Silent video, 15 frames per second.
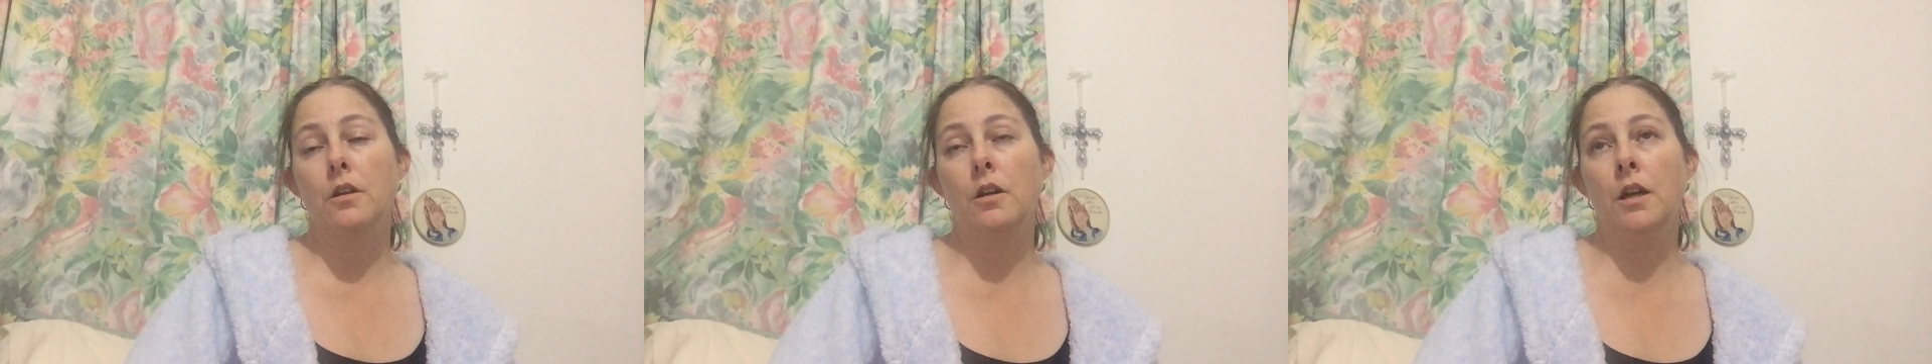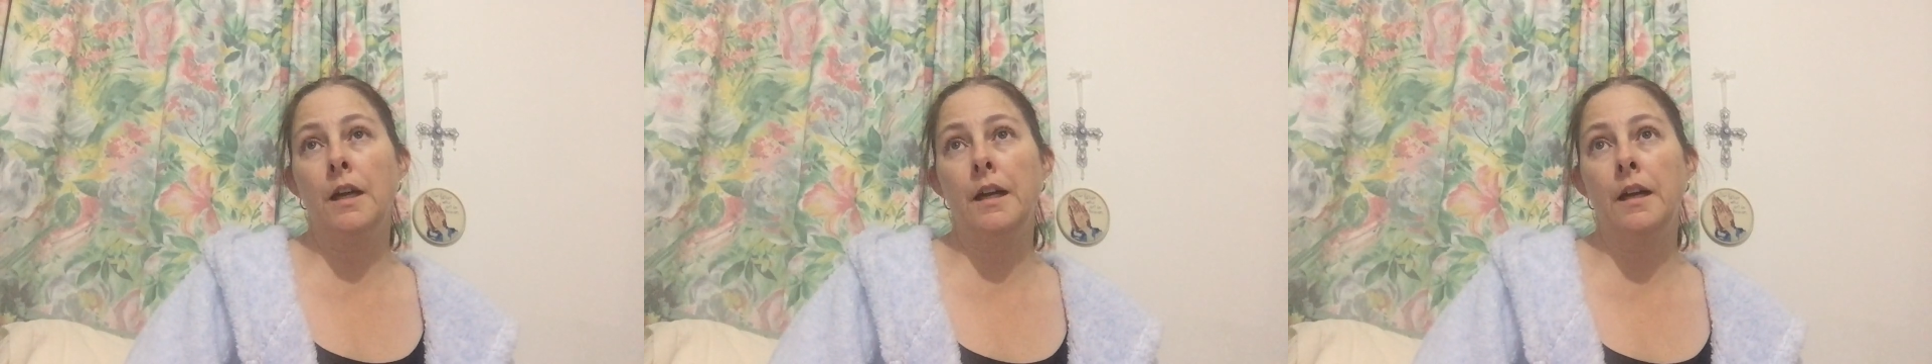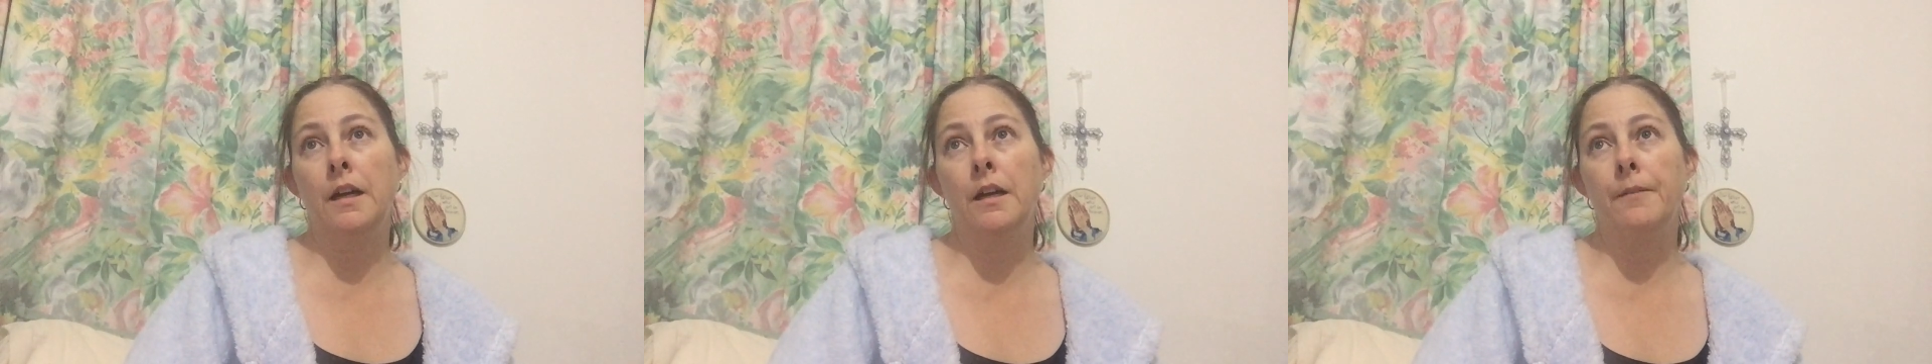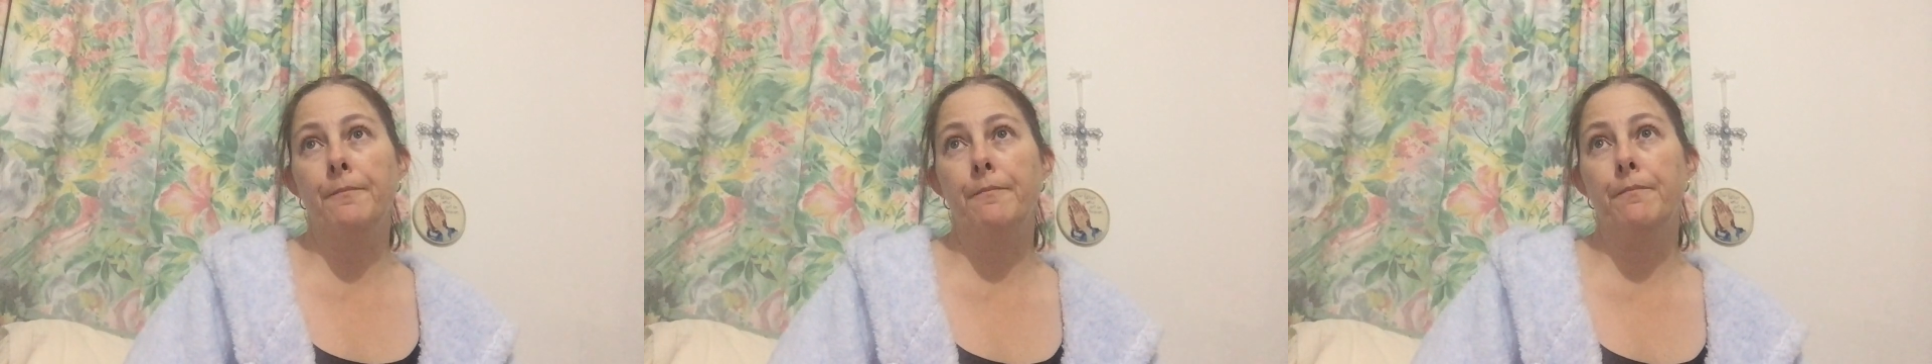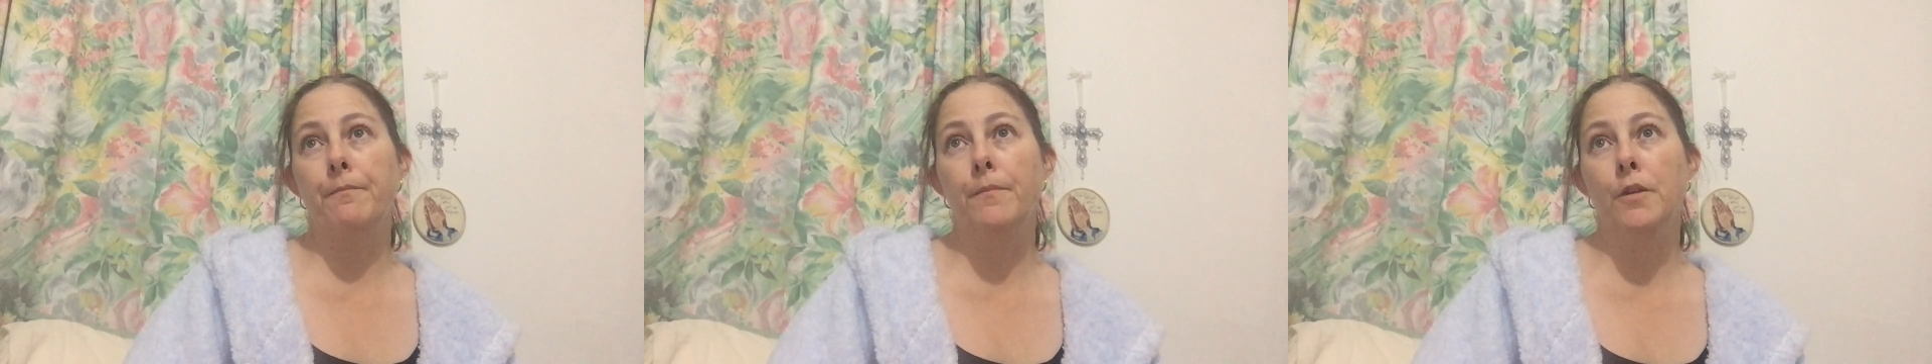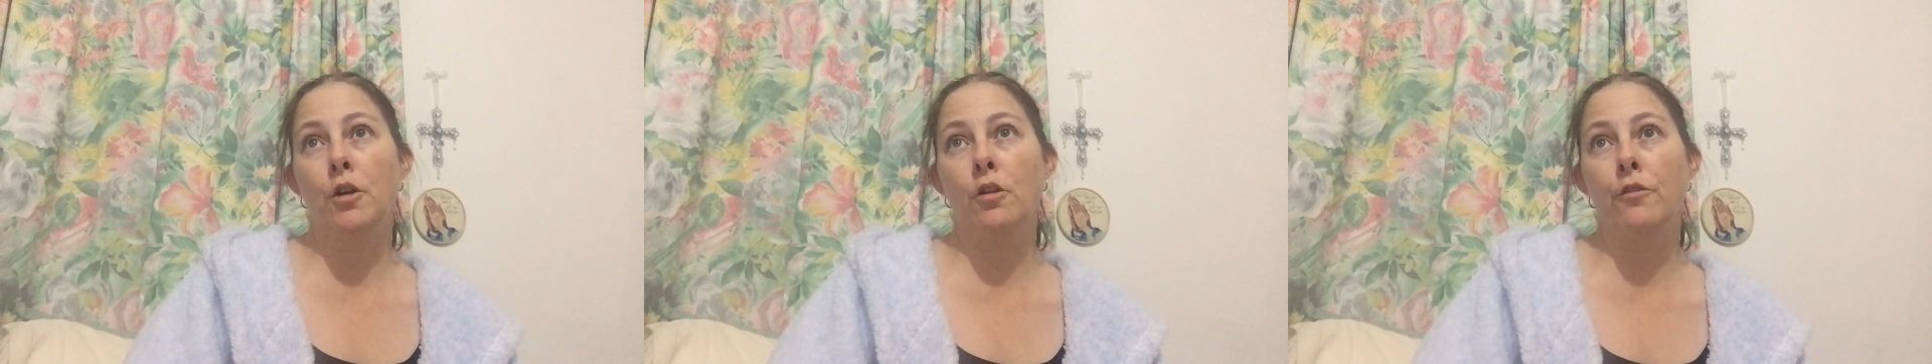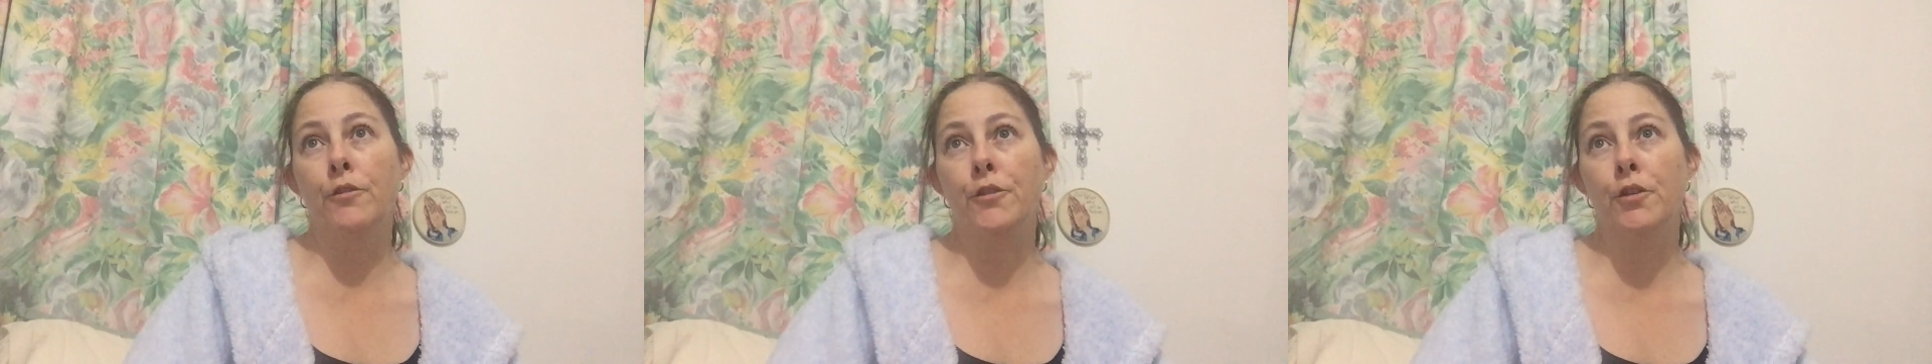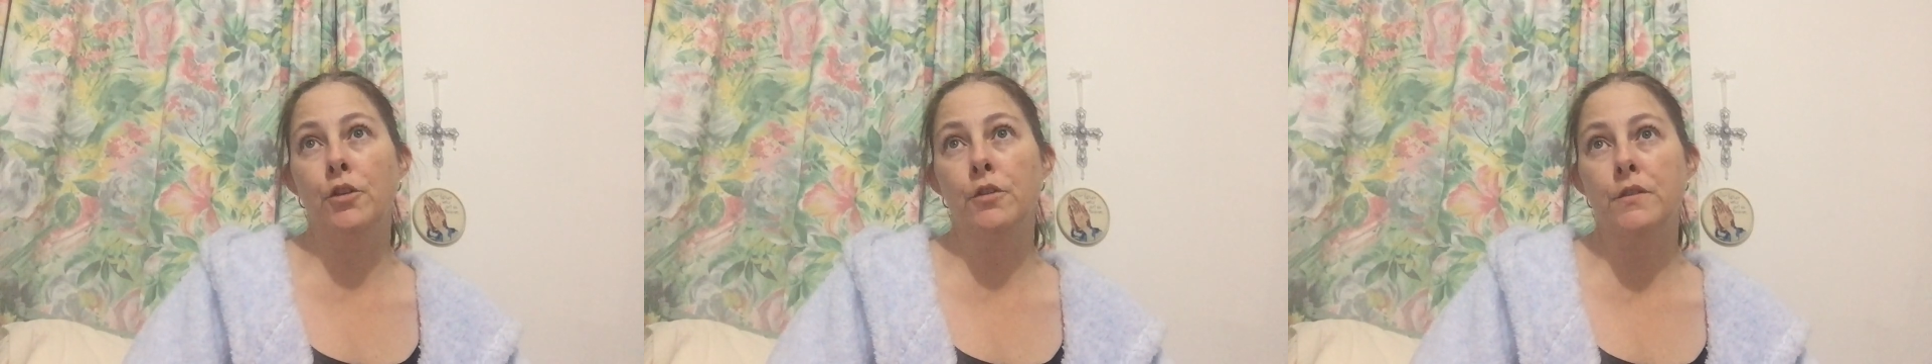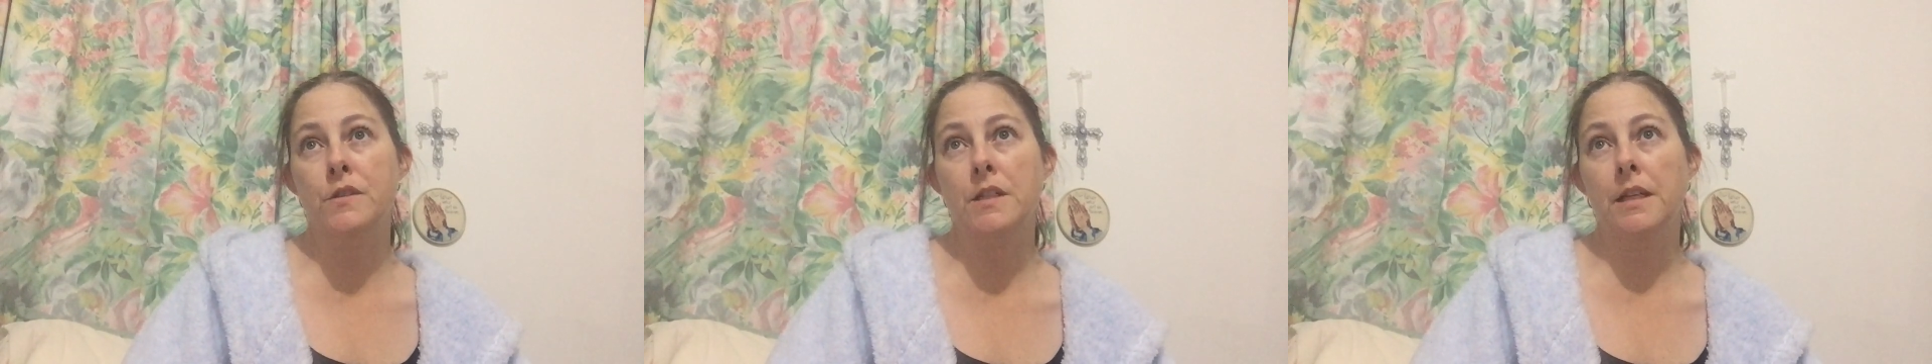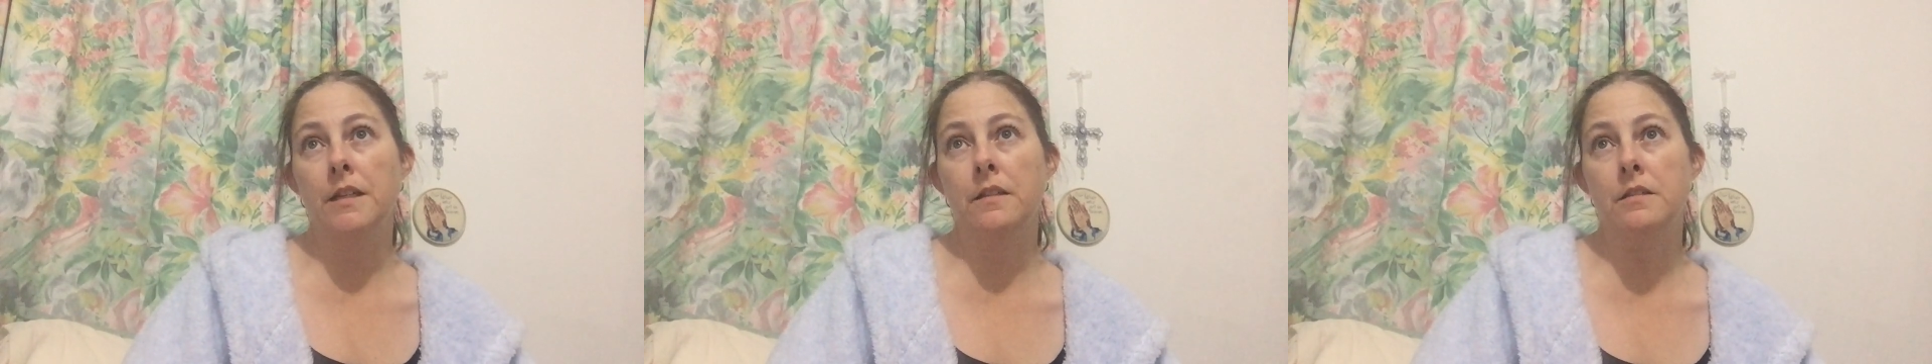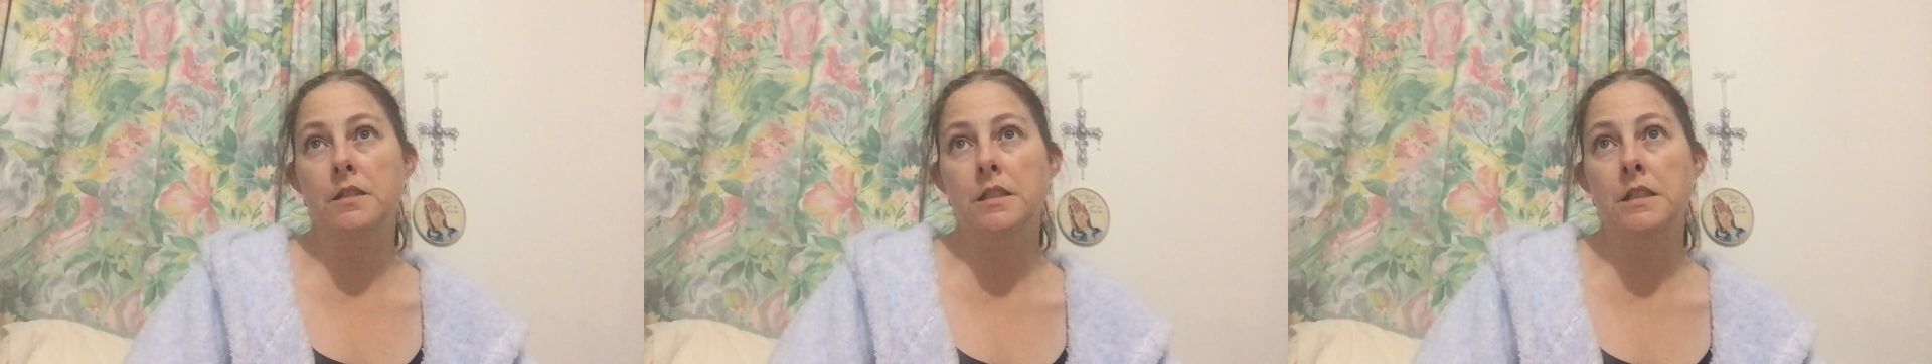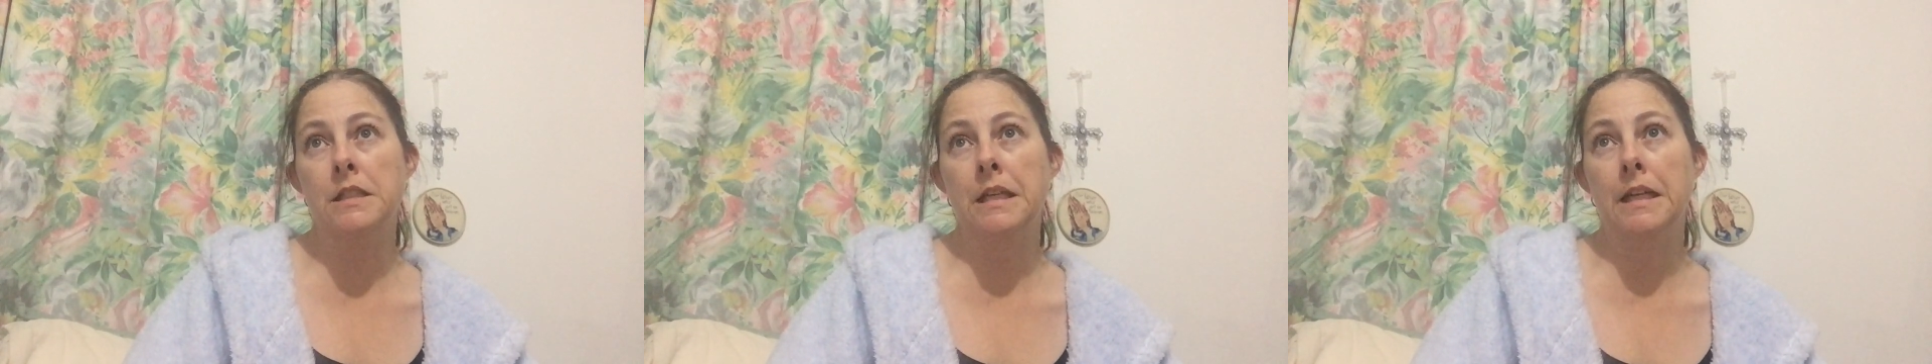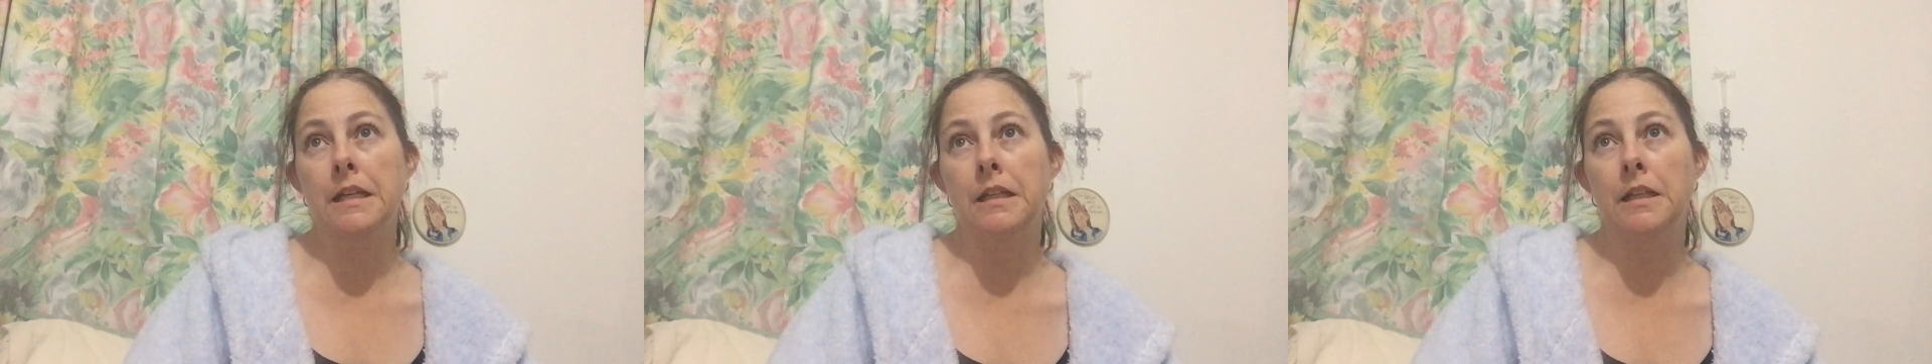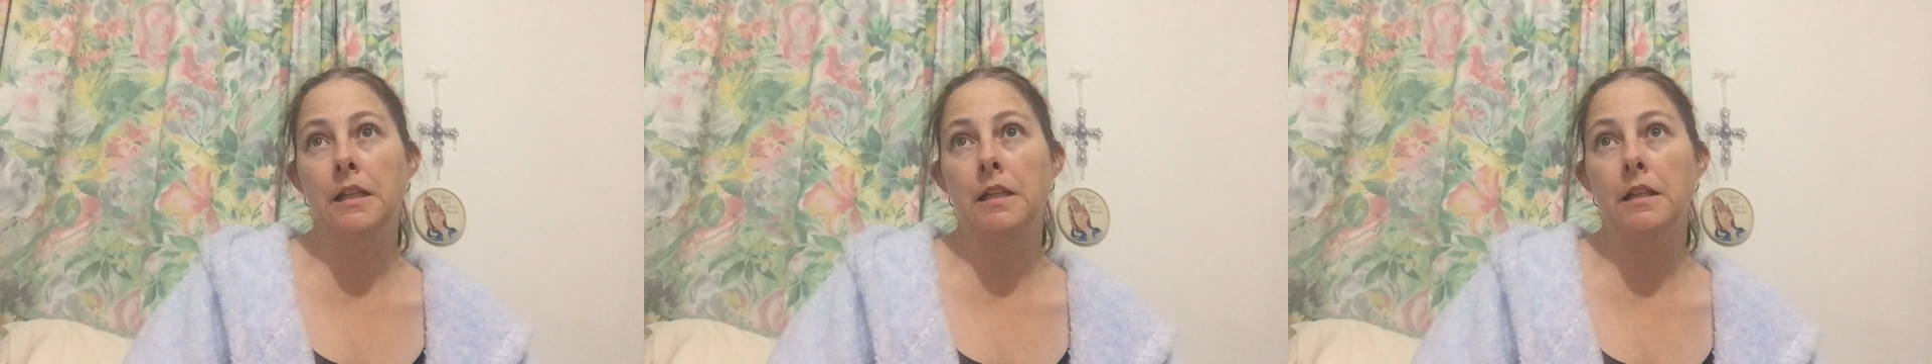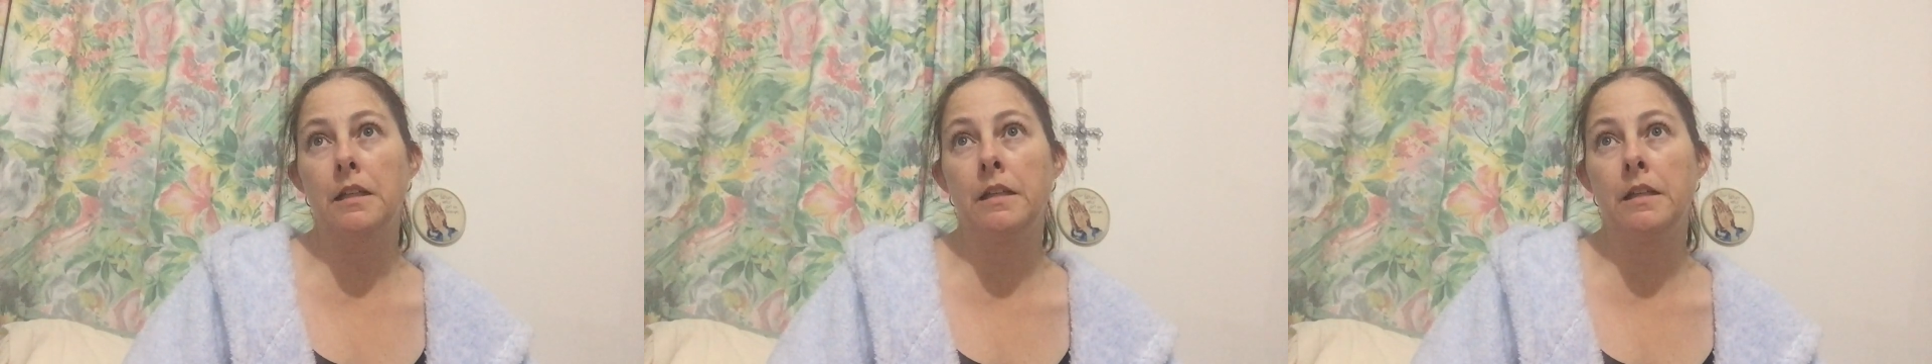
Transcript: on Thursdays starting